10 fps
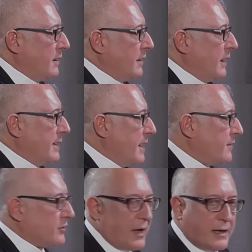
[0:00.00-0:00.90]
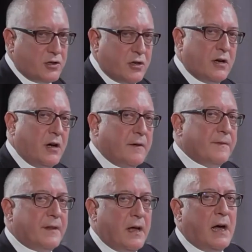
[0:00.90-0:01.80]
Another section
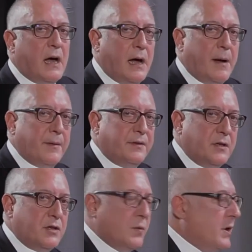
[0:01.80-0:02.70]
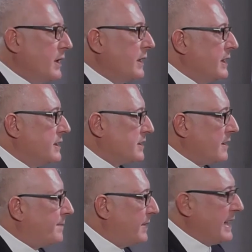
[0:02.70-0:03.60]
of the DigiWare is
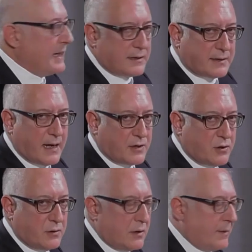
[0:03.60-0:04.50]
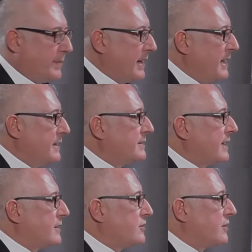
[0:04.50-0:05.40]
the playlist section. The playlist
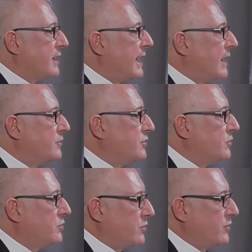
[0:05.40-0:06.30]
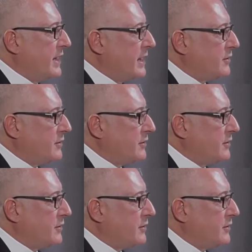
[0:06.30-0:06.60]
section allows you to create your